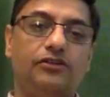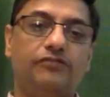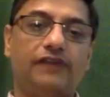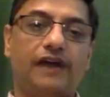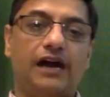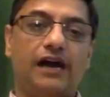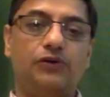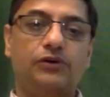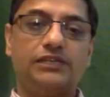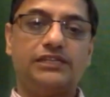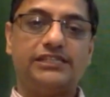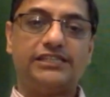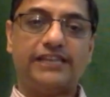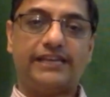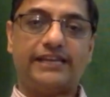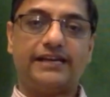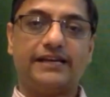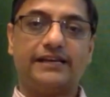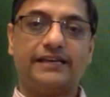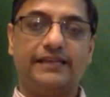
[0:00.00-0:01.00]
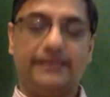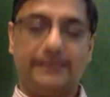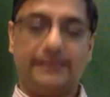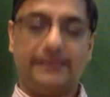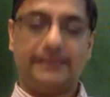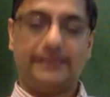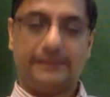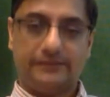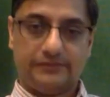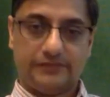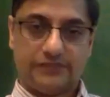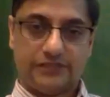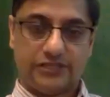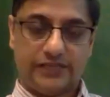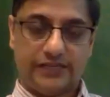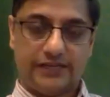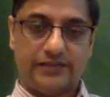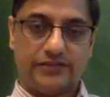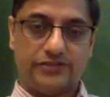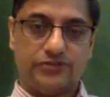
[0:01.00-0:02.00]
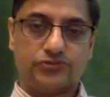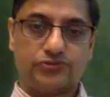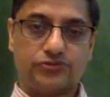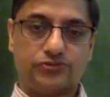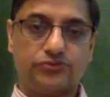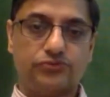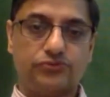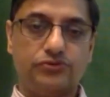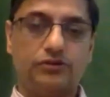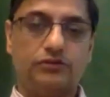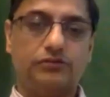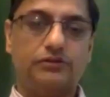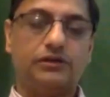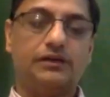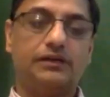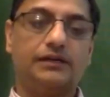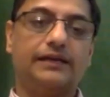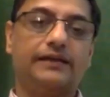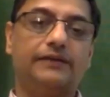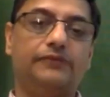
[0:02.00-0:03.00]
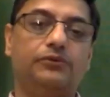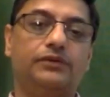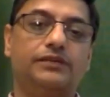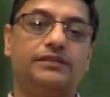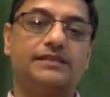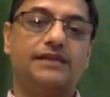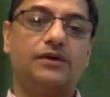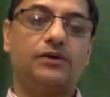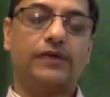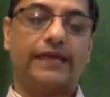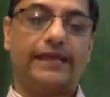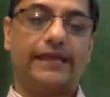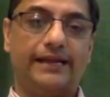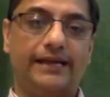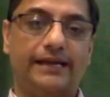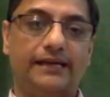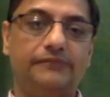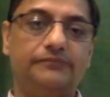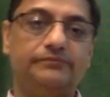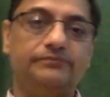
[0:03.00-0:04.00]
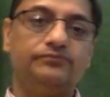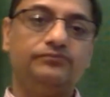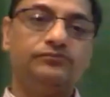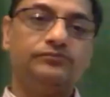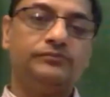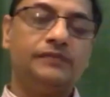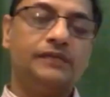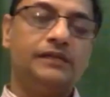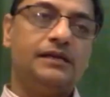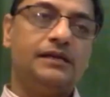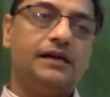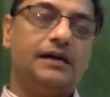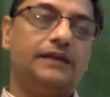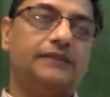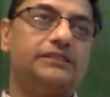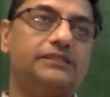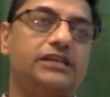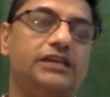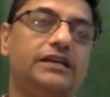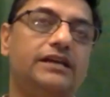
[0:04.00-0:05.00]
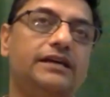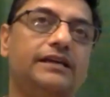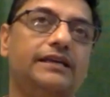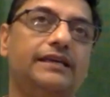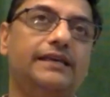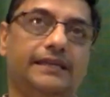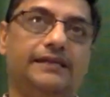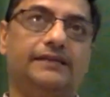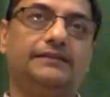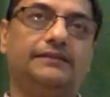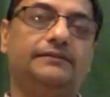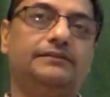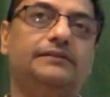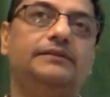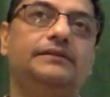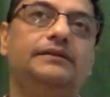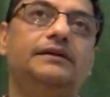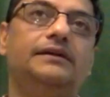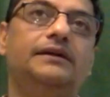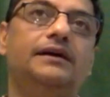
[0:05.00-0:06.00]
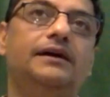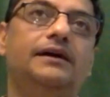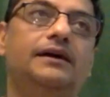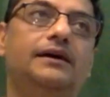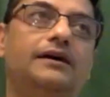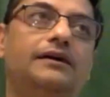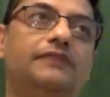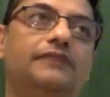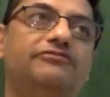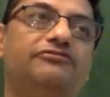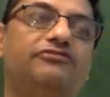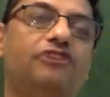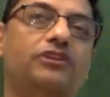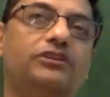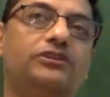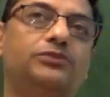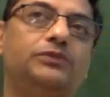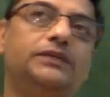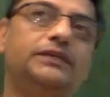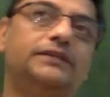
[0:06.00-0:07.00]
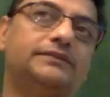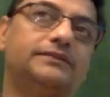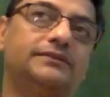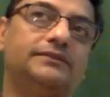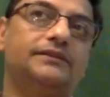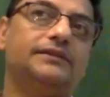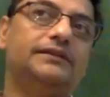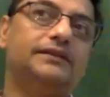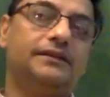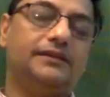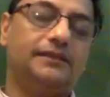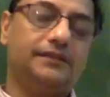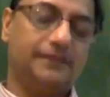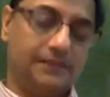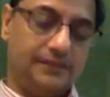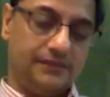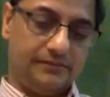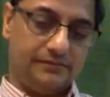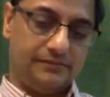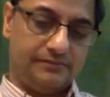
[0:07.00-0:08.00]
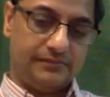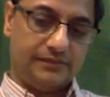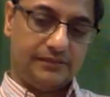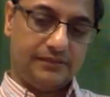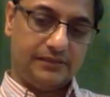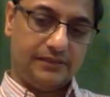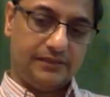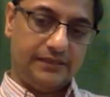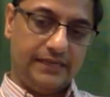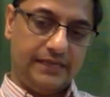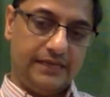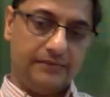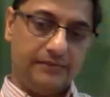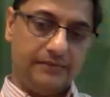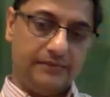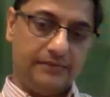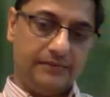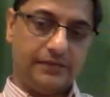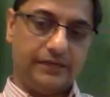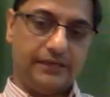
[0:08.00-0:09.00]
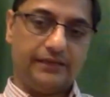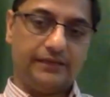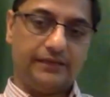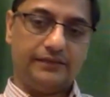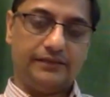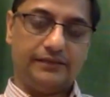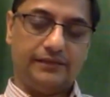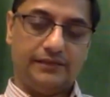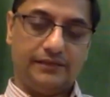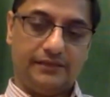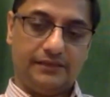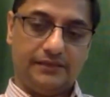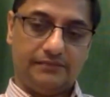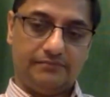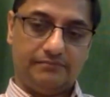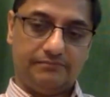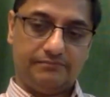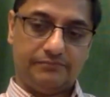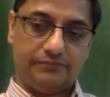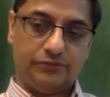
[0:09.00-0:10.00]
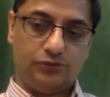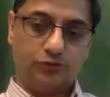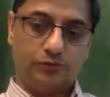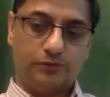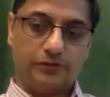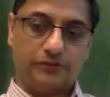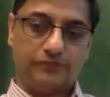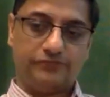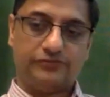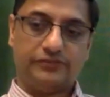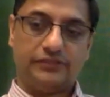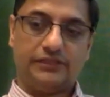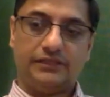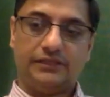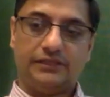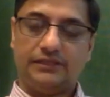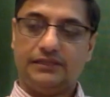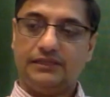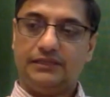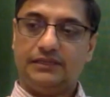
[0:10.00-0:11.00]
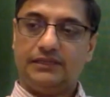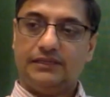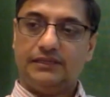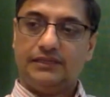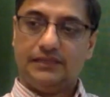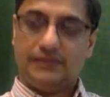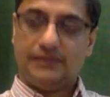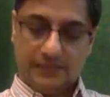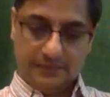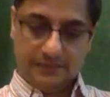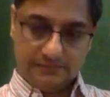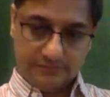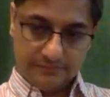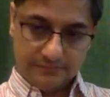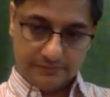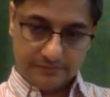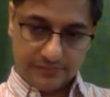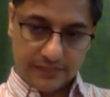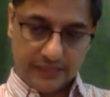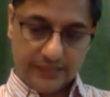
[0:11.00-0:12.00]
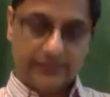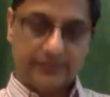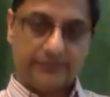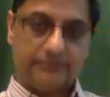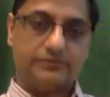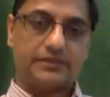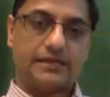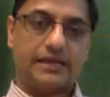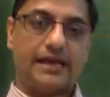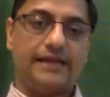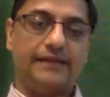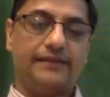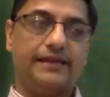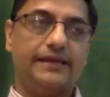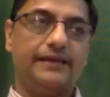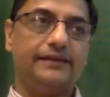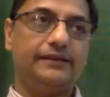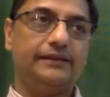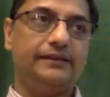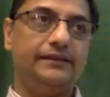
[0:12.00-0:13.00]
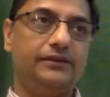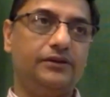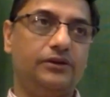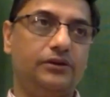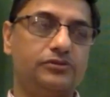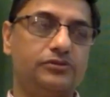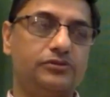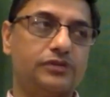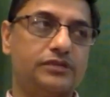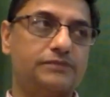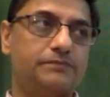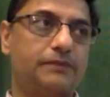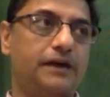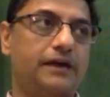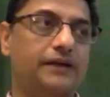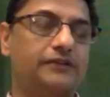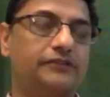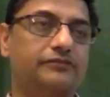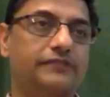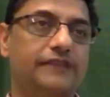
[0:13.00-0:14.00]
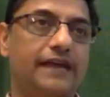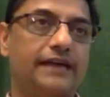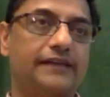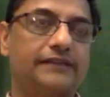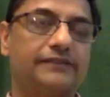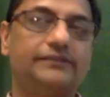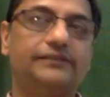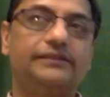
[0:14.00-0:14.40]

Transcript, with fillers: of how a Chera king, the Cheras used to rule over what is now Kerala, a Chera king uh, fought with uh, a neighboring um, group of uh, um, kingdoms. And then he also, as part of that,